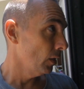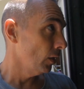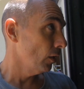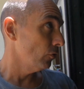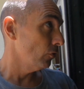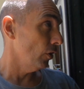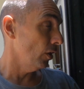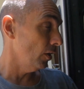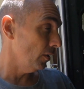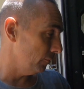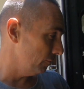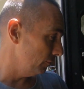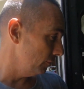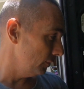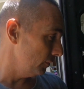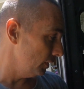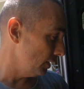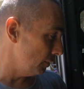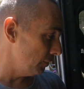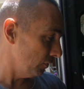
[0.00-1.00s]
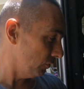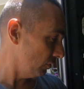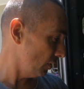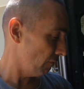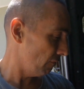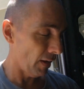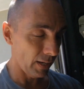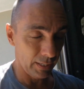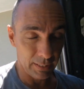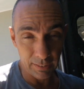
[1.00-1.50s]
So let me see if
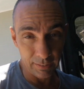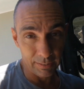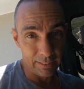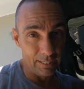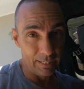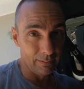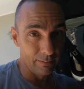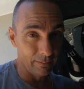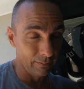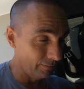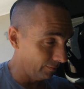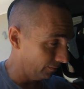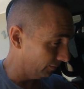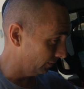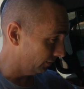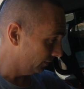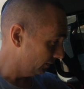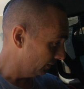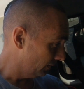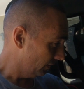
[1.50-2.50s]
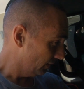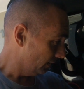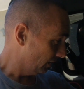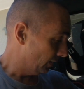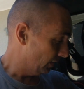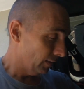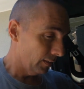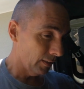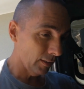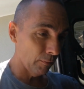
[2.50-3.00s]
I can get this
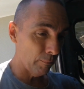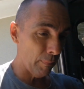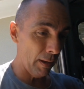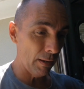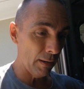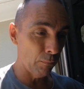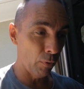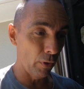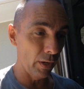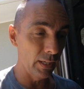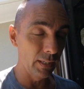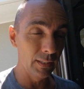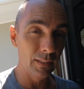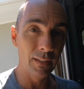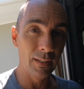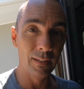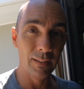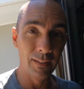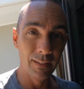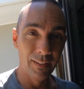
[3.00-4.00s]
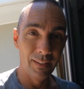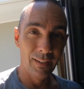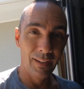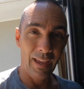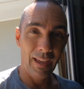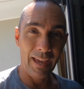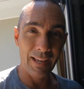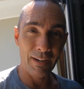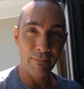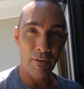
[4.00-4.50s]
little bad boy in,
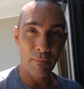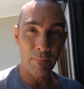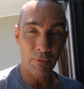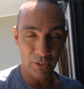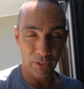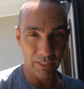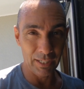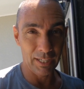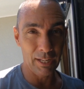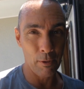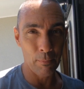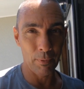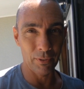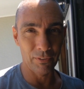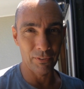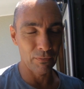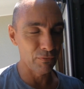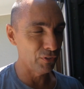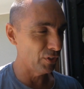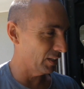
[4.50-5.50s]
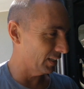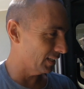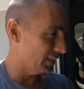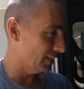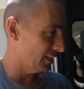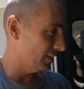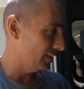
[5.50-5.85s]
and if I'm not going to kill myself doing it.